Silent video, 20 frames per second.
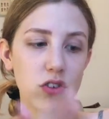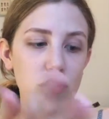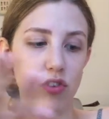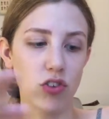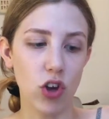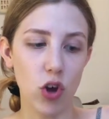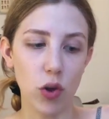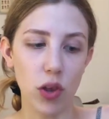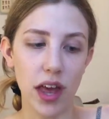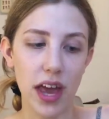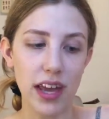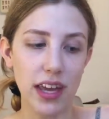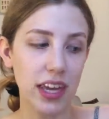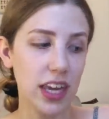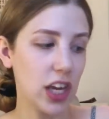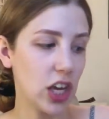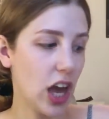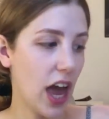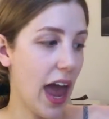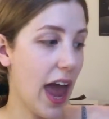So like,
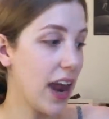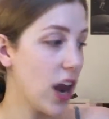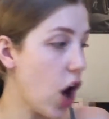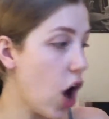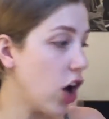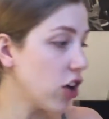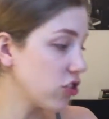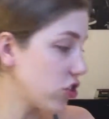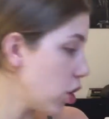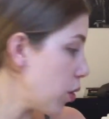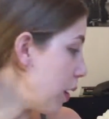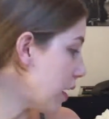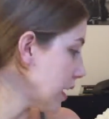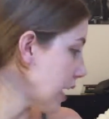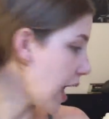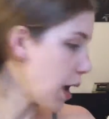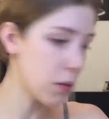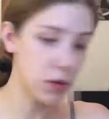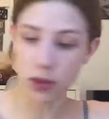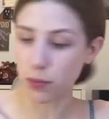and also it
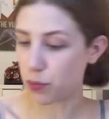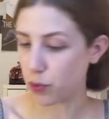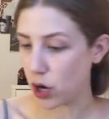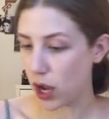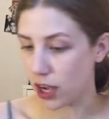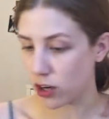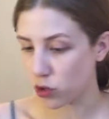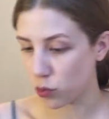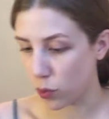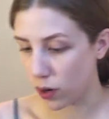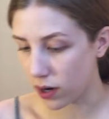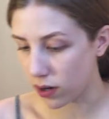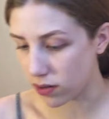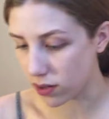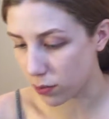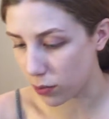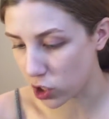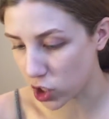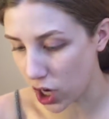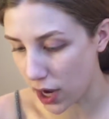came with a brush. Where is the
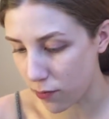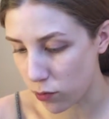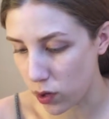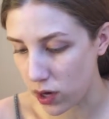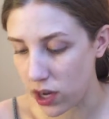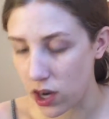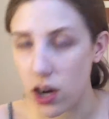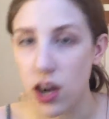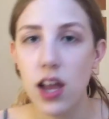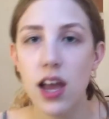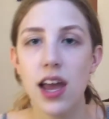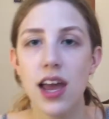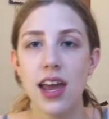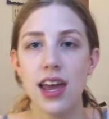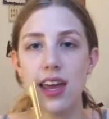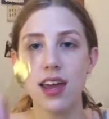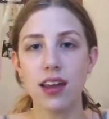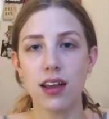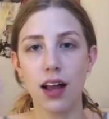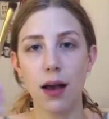brush? I have it right here.
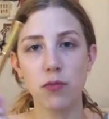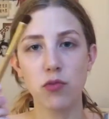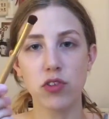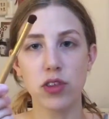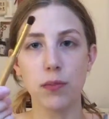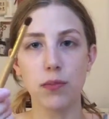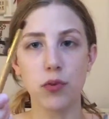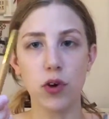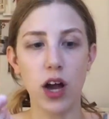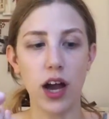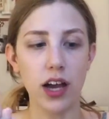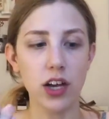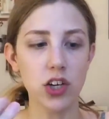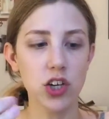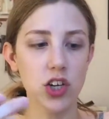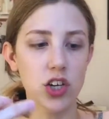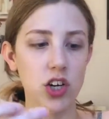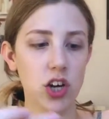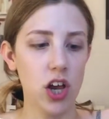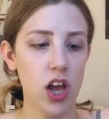It comes with a
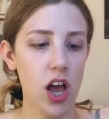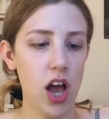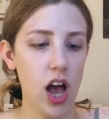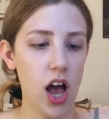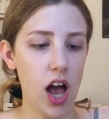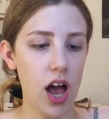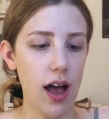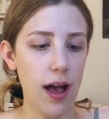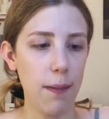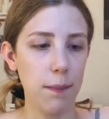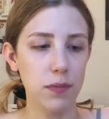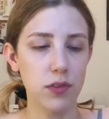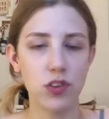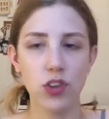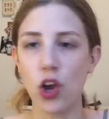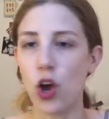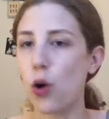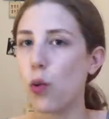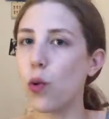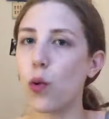brush.
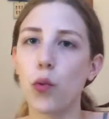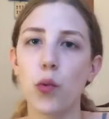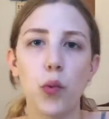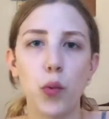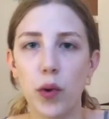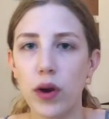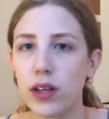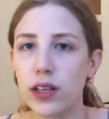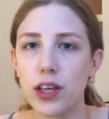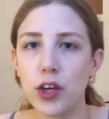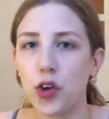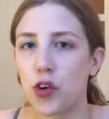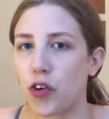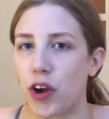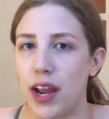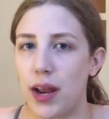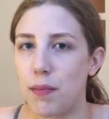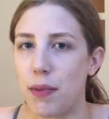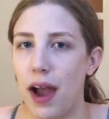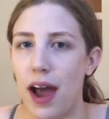So really
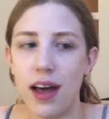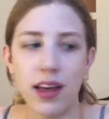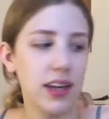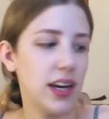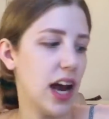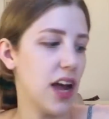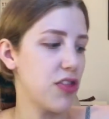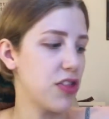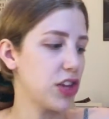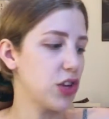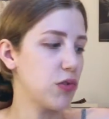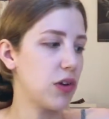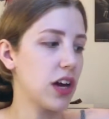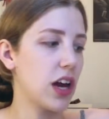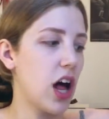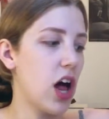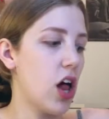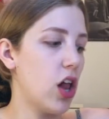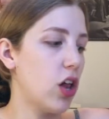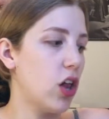great palette. I think you
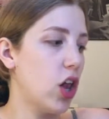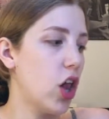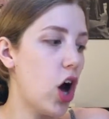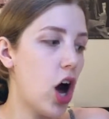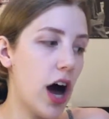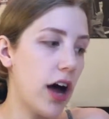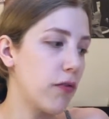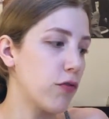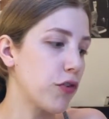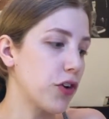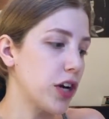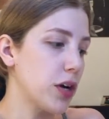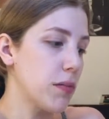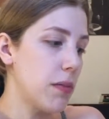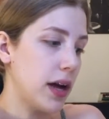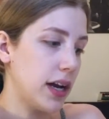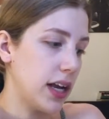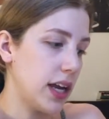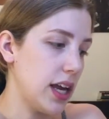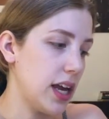get a lot for your
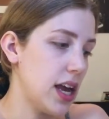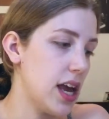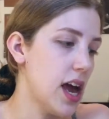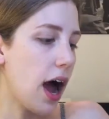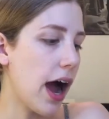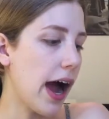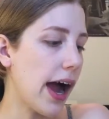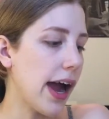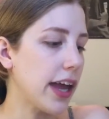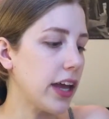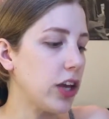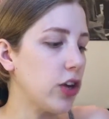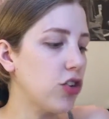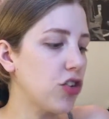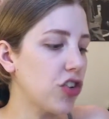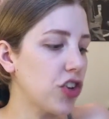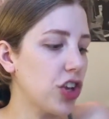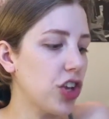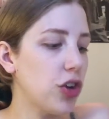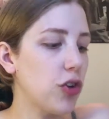money. I
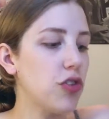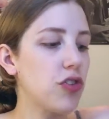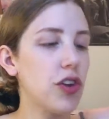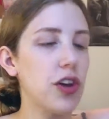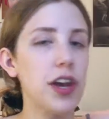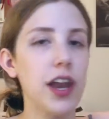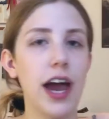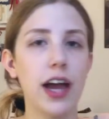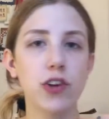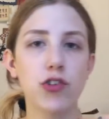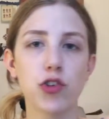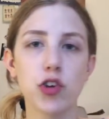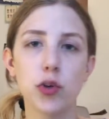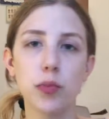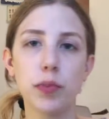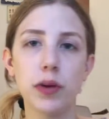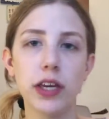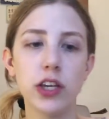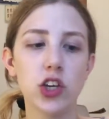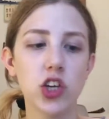usually use Natural
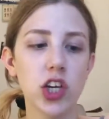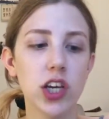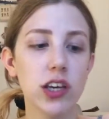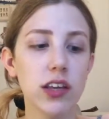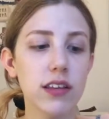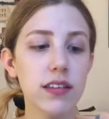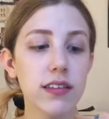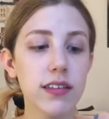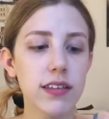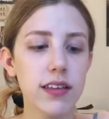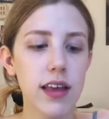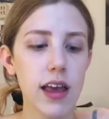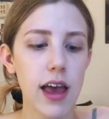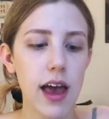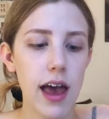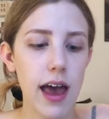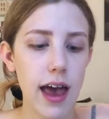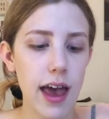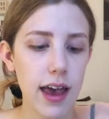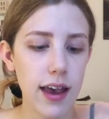Peaches
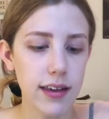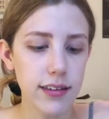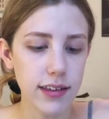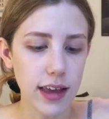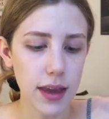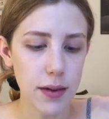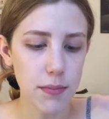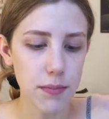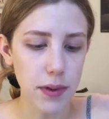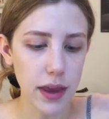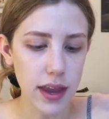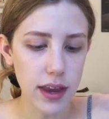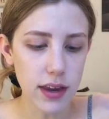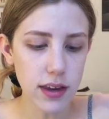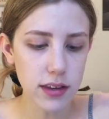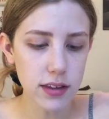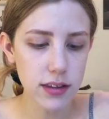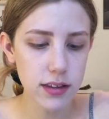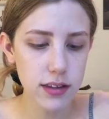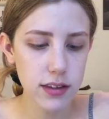as a
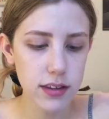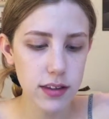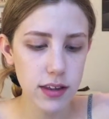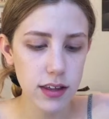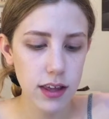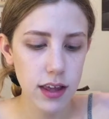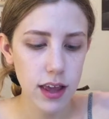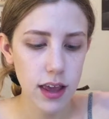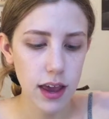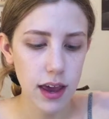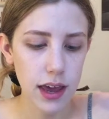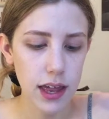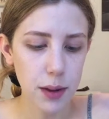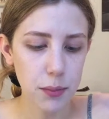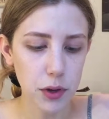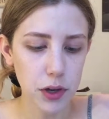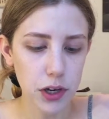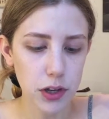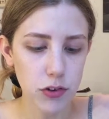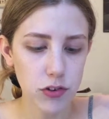base, and
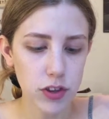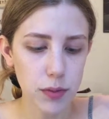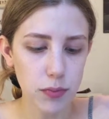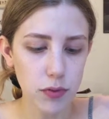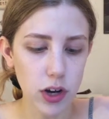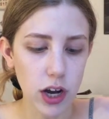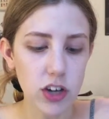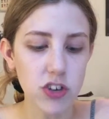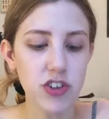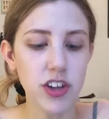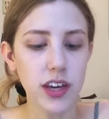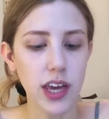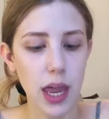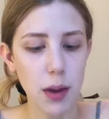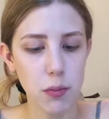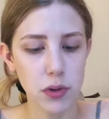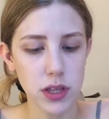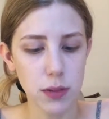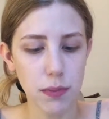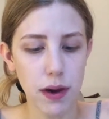I'm gonna use the brush that
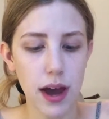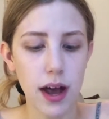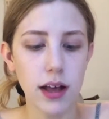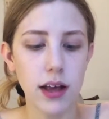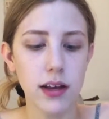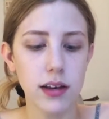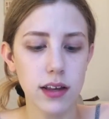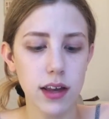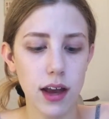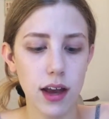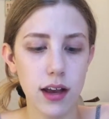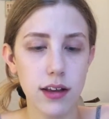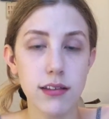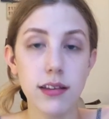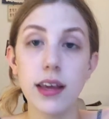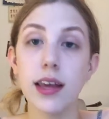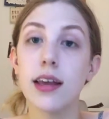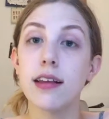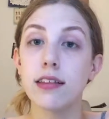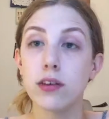came with the palette because
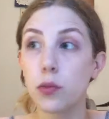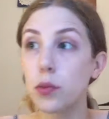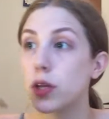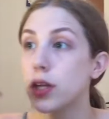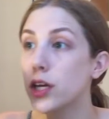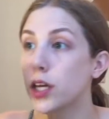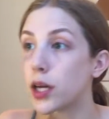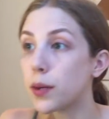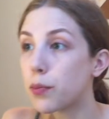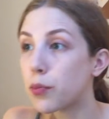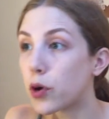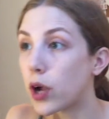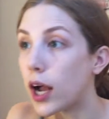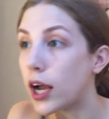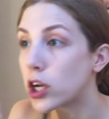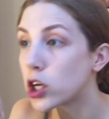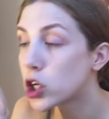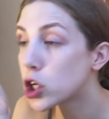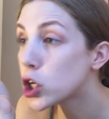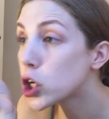it's a really good
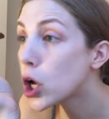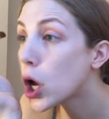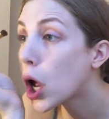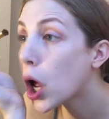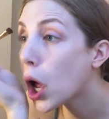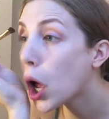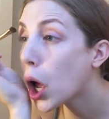brush.